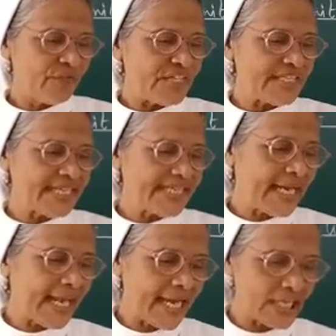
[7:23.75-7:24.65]

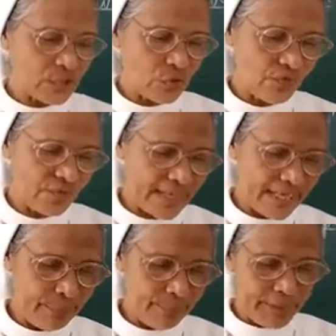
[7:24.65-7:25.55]
Physical act of
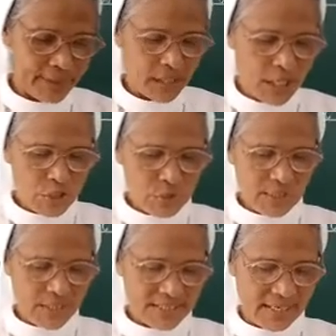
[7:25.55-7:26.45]
climbing to
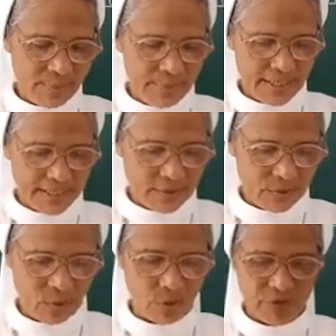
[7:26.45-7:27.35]
the
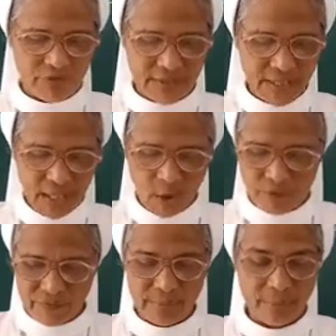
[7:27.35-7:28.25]
summit
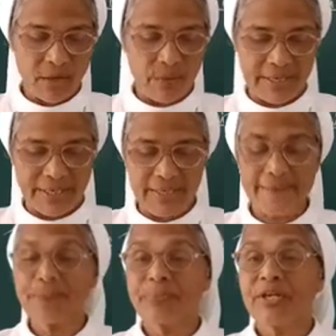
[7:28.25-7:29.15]
of a mountain.